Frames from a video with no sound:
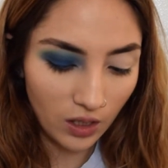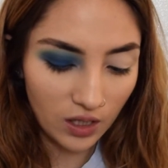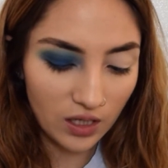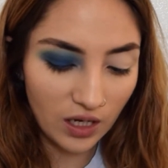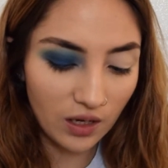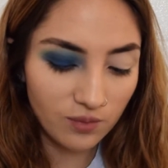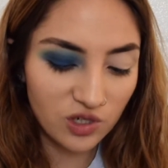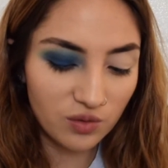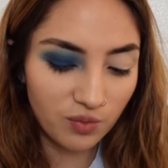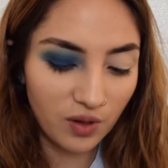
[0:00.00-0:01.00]
And I am
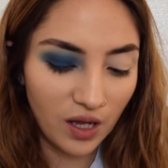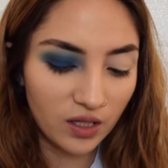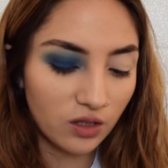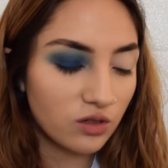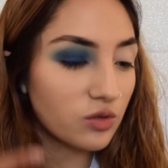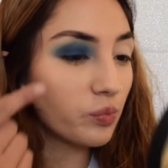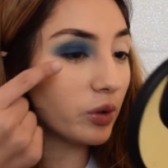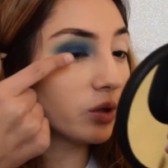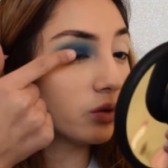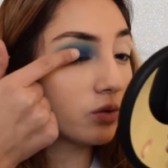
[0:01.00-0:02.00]
just applying those
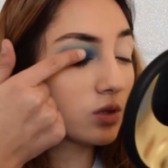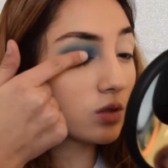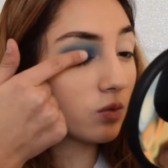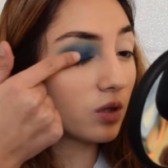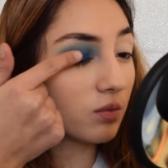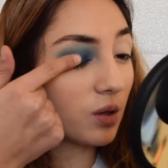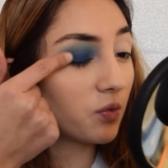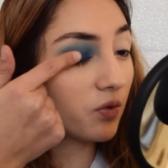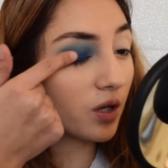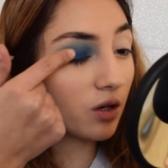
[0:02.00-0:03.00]
blues with my
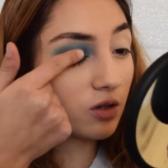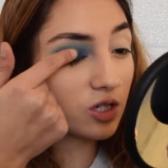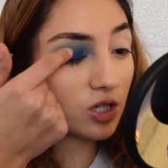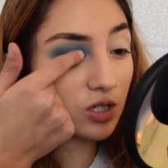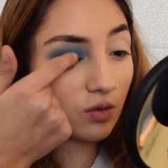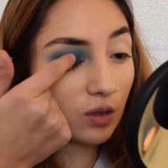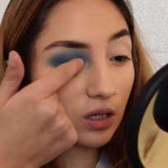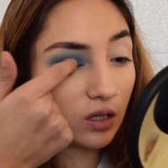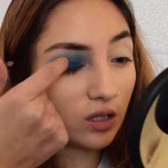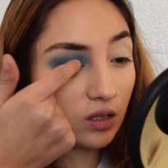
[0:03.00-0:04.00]
finger just so it
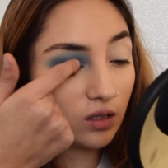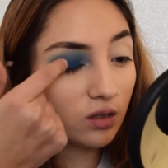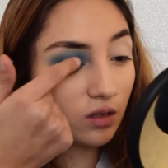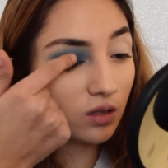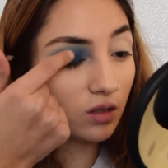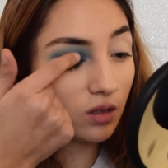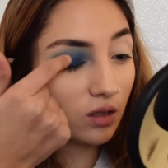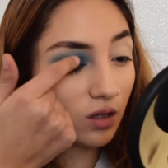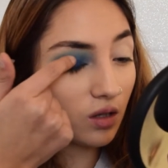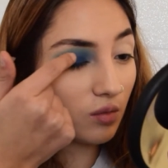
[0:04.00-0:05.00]
could
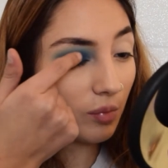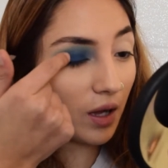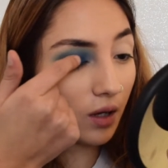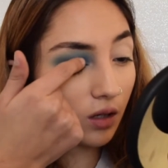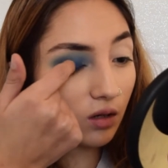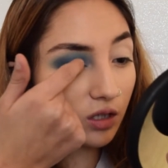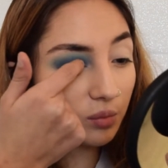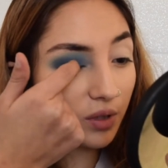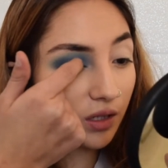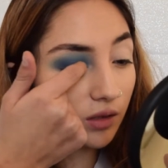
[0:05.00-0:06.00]
pack on
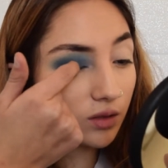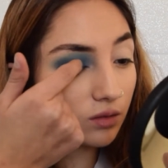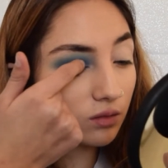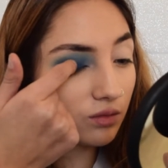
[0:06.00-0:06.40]
better.